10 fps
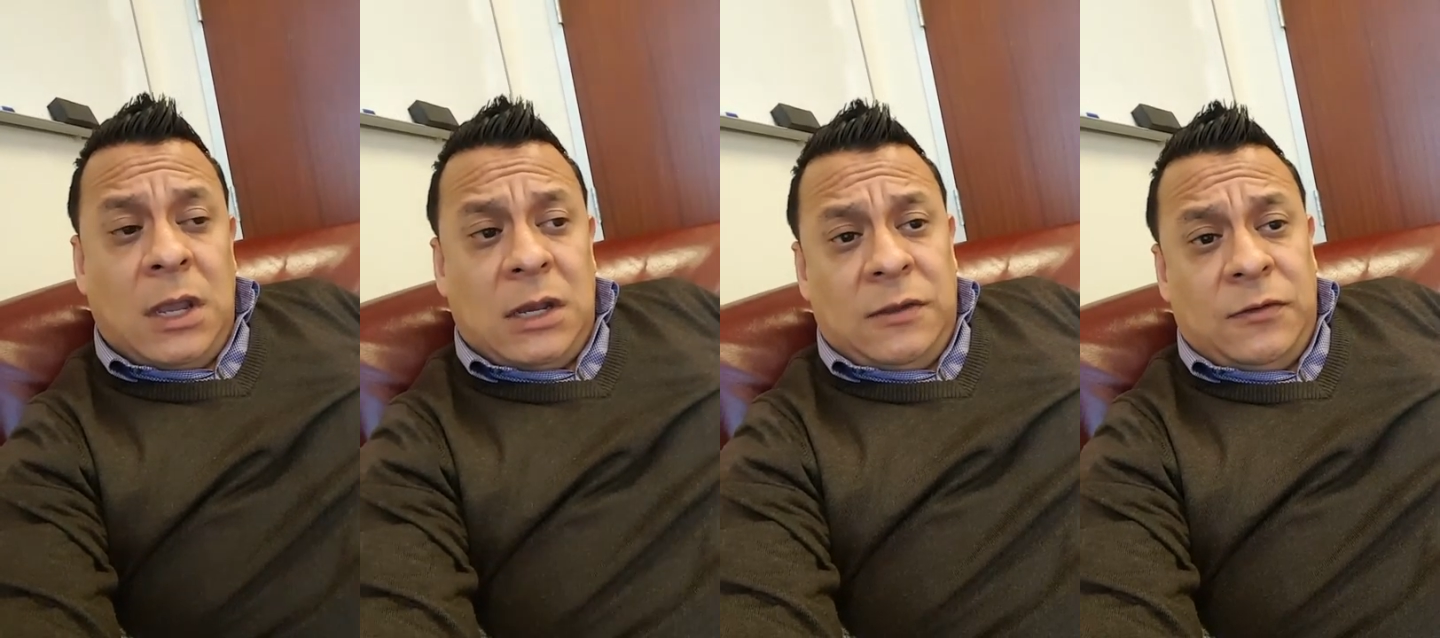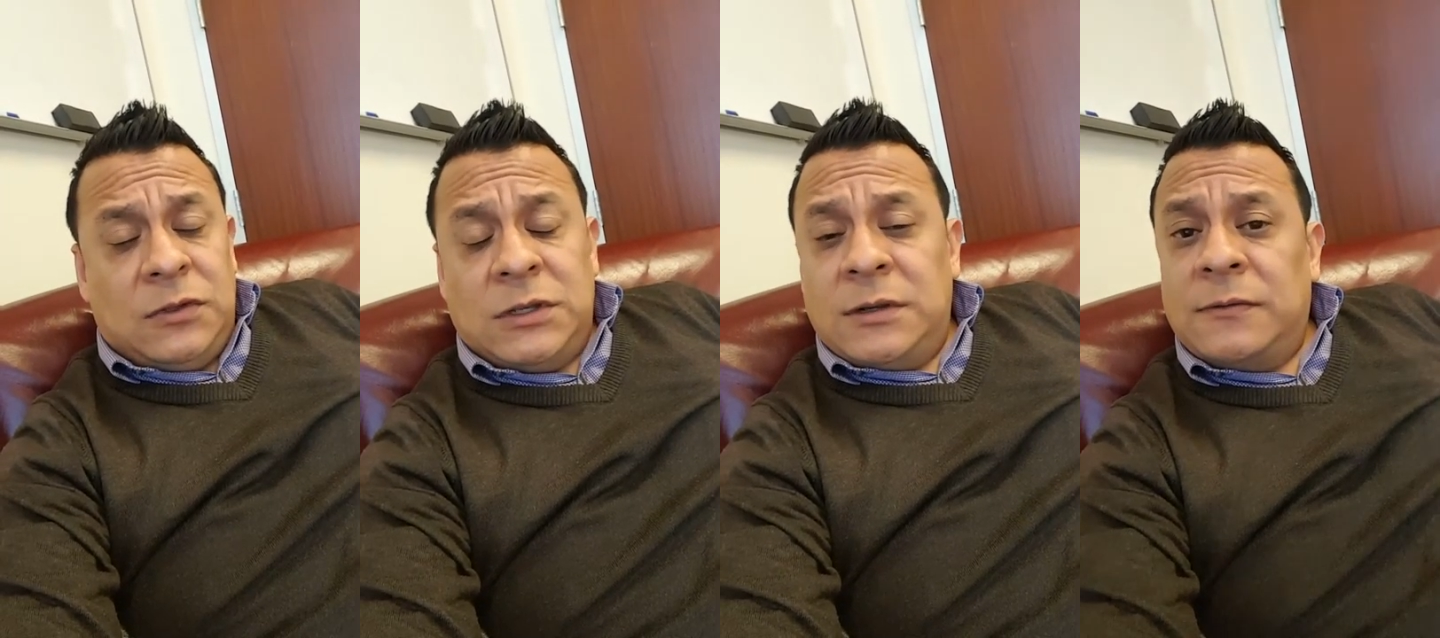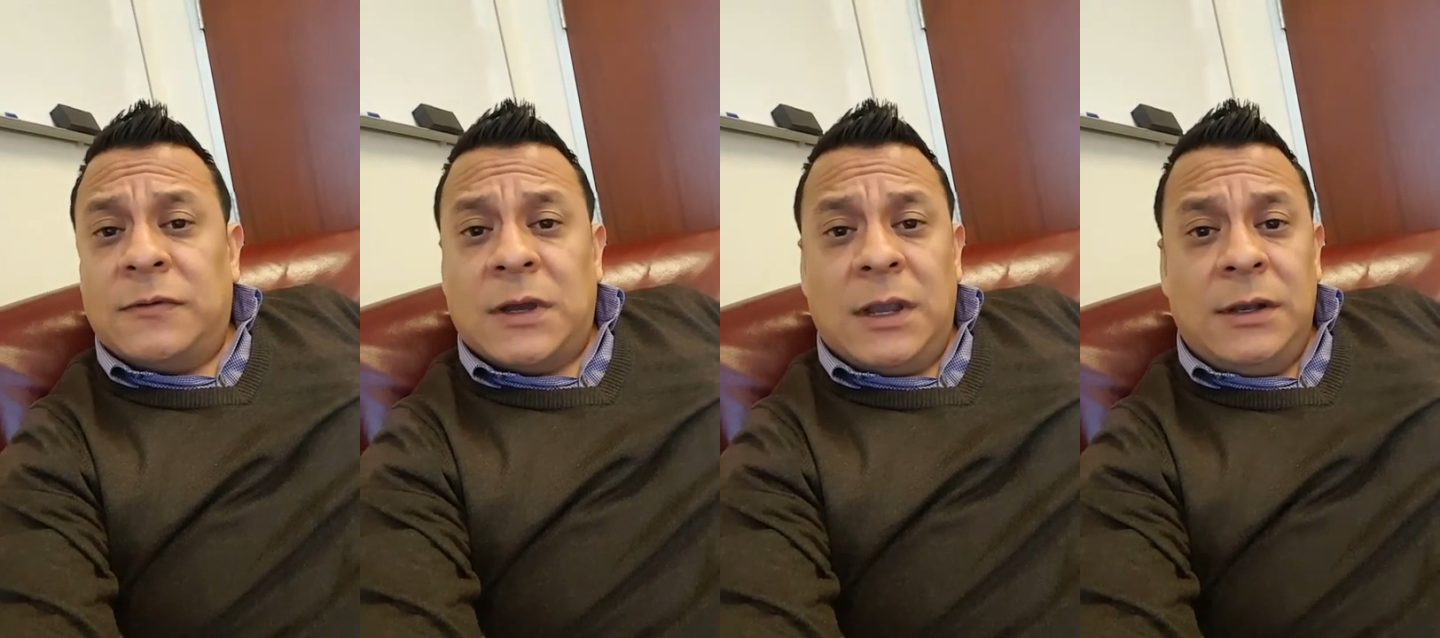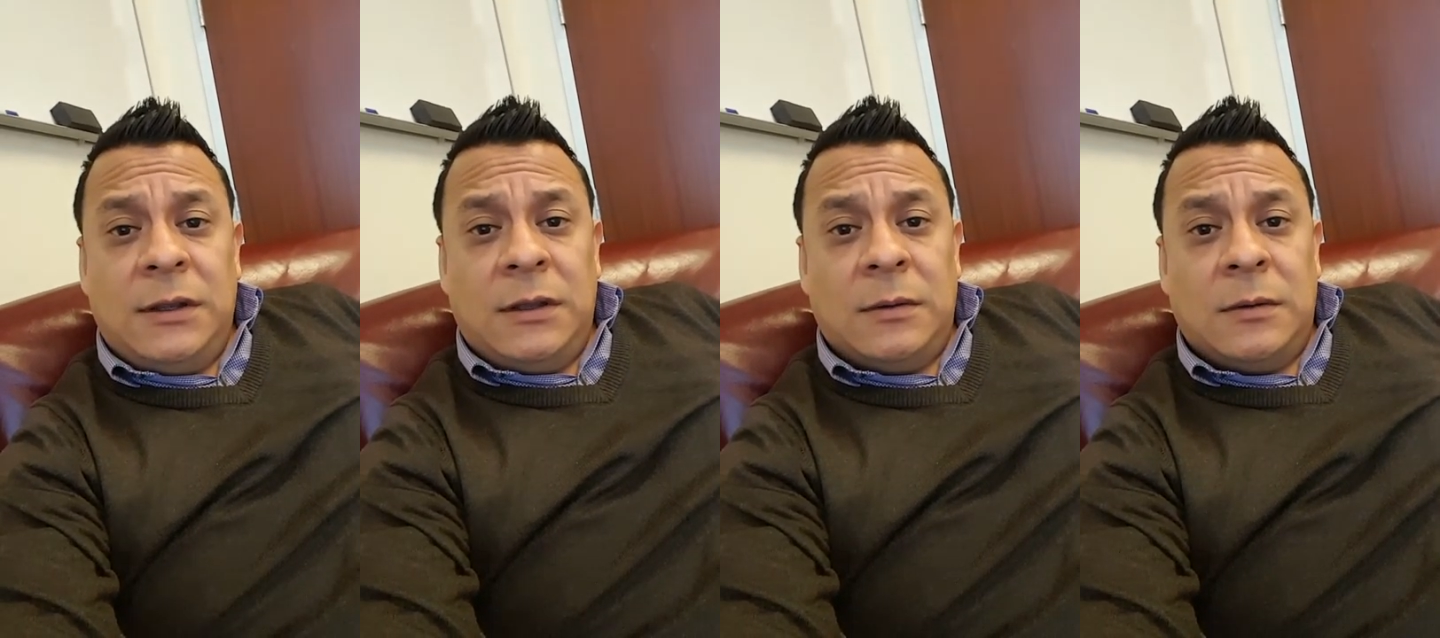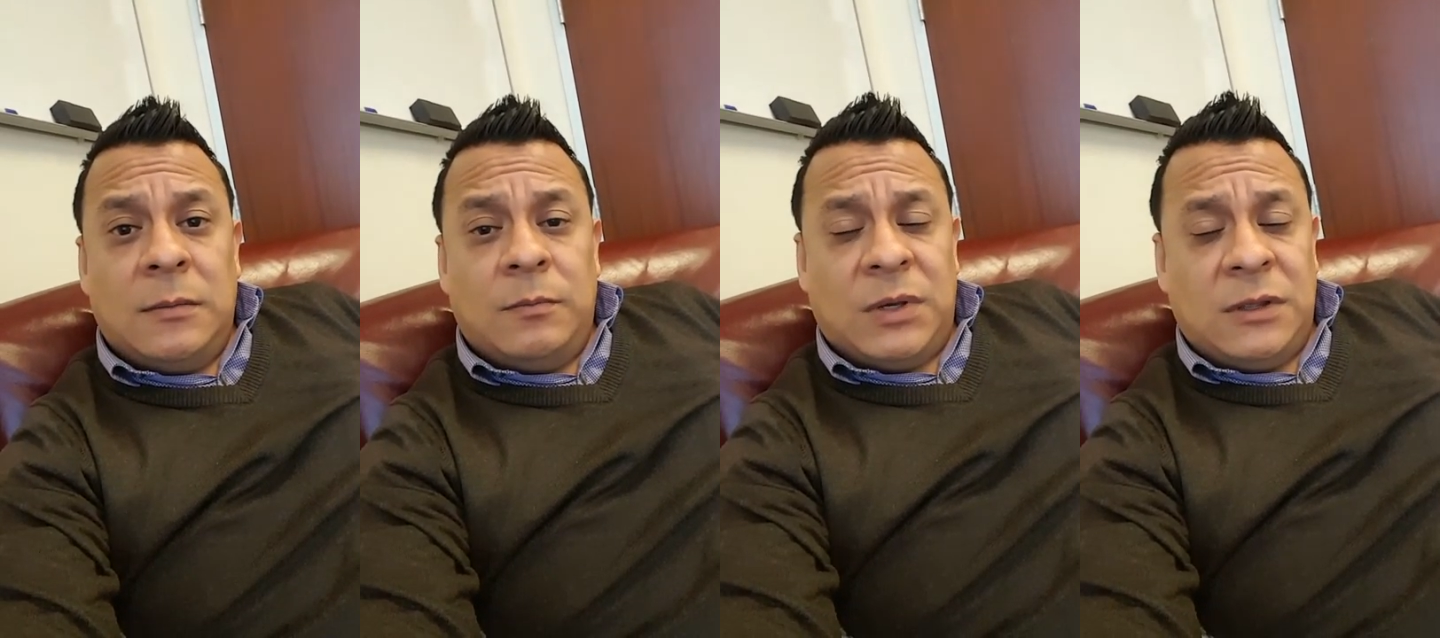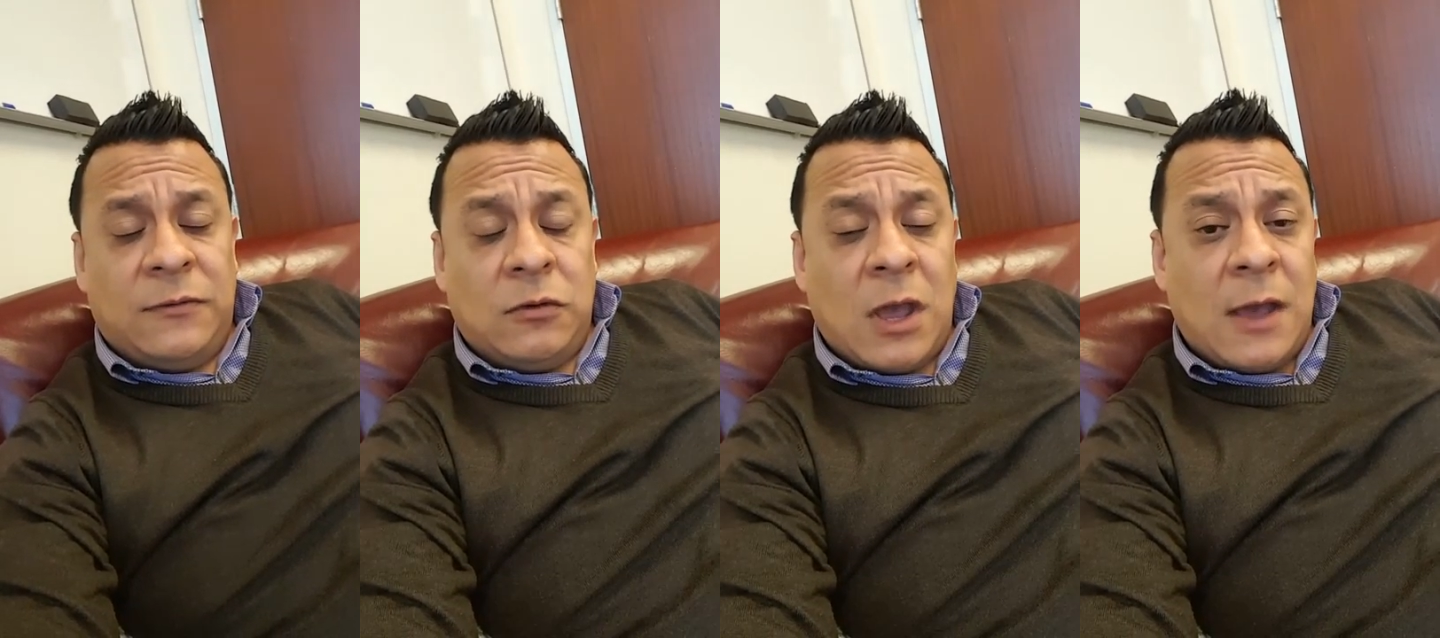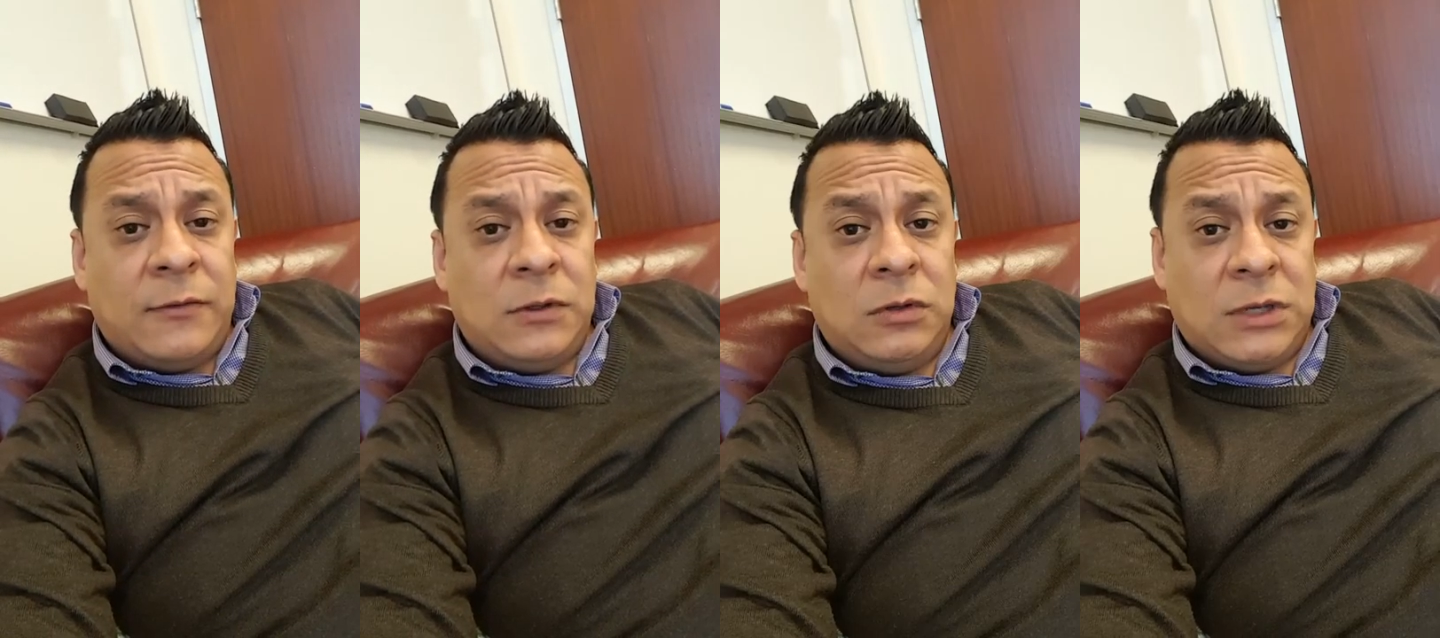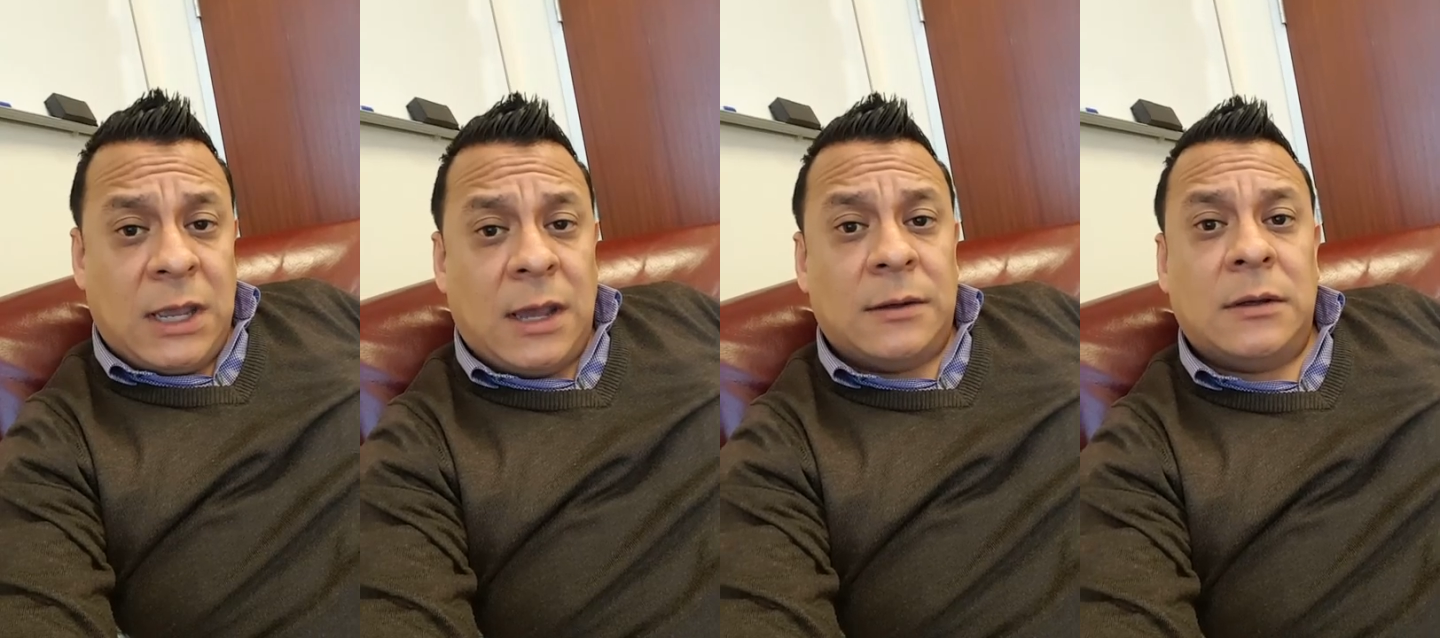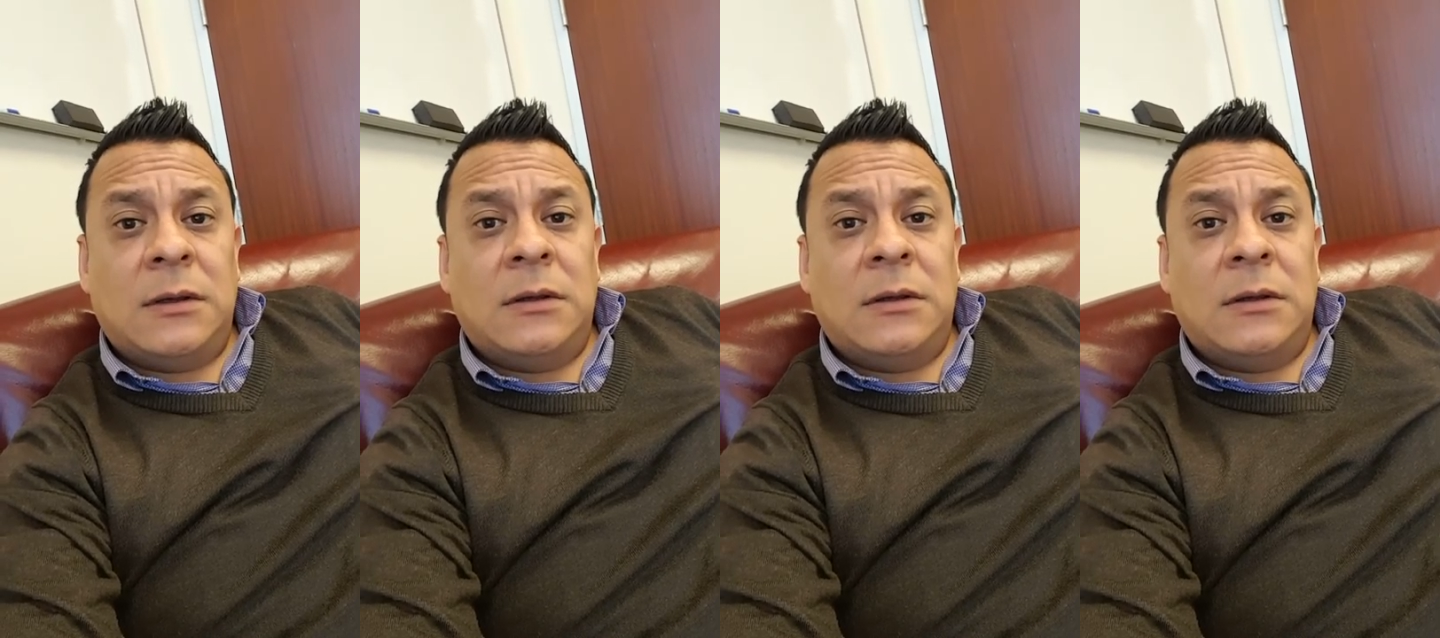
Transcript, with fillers: And if you didn't, fine. But if you haven't, you can.